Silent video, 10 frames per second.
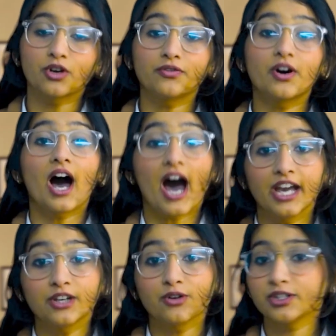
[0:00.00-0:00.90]
of a
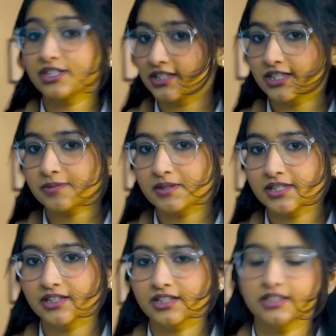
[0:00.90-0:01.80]
High Court judge is
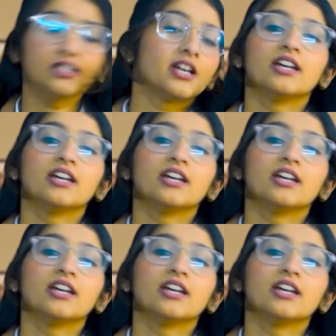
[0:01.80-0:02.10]
presented